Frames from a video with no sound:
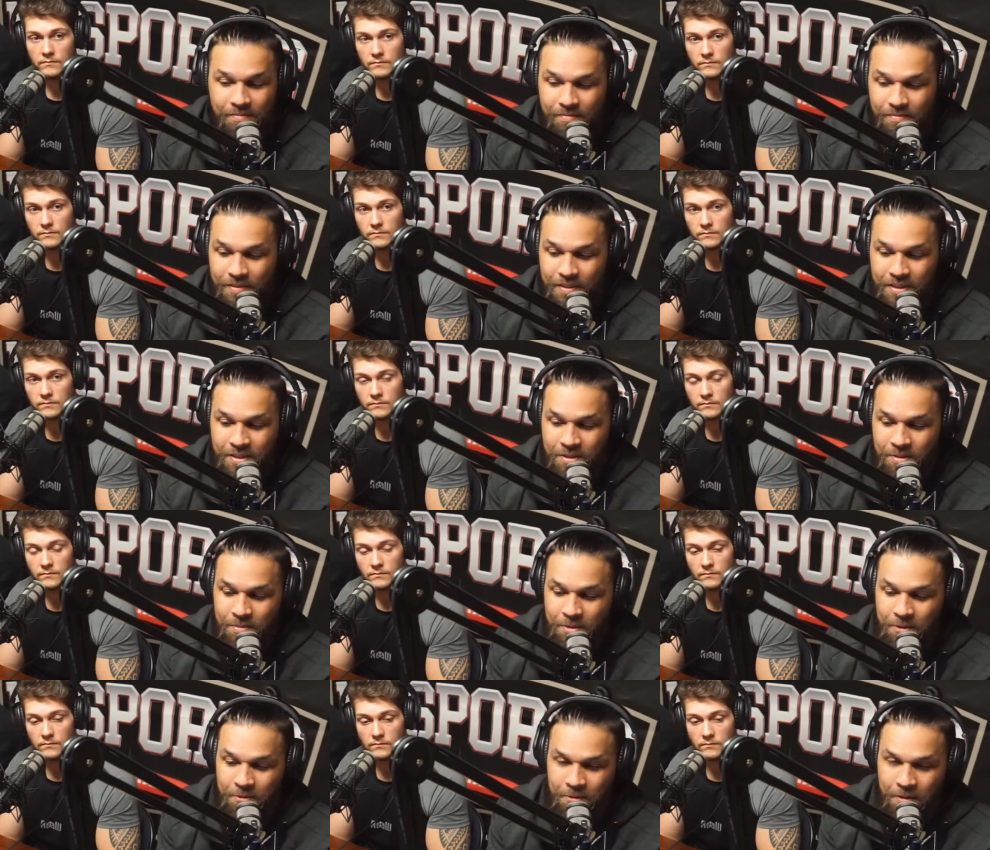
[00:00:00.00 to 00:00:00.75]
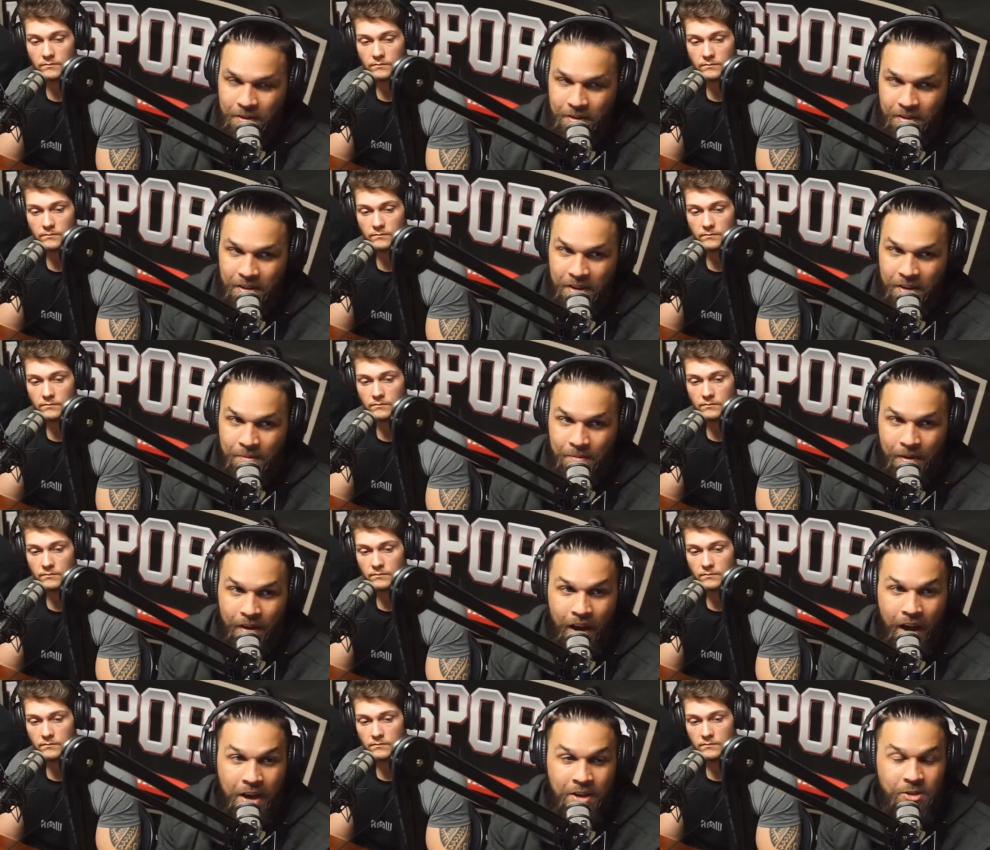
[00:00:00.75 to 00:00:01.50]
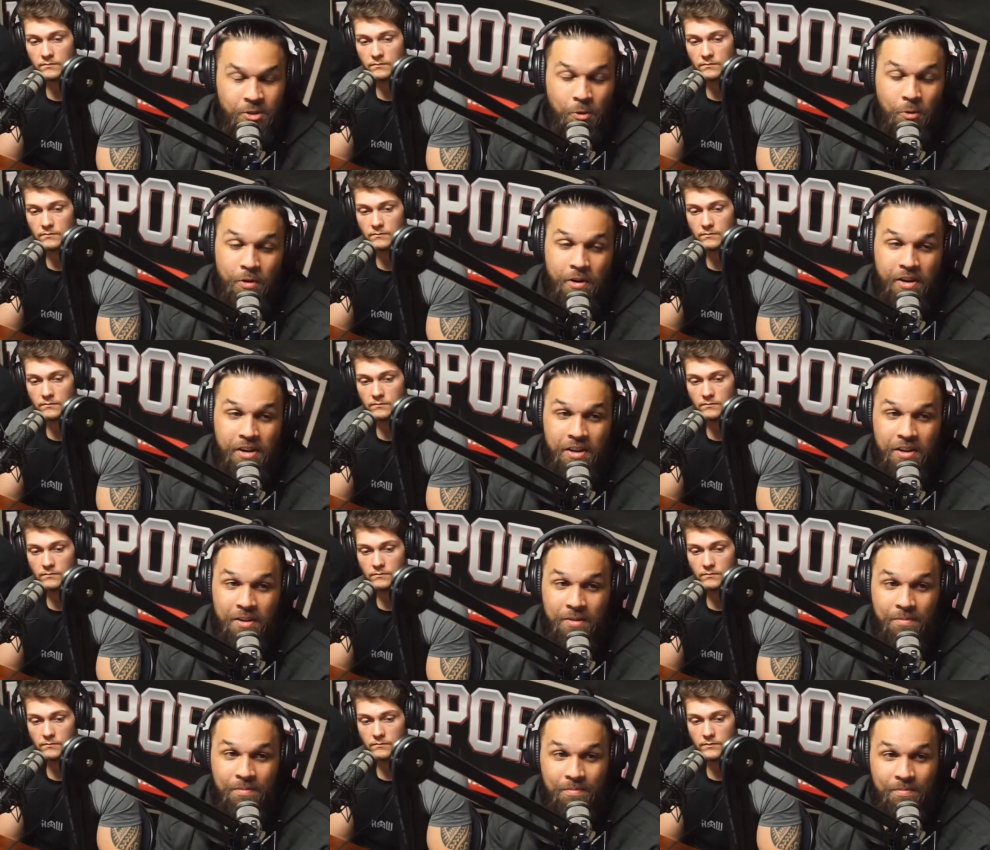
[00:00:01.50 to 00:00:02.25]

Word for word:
Speaker 1: It should be a fun game, high scoring game.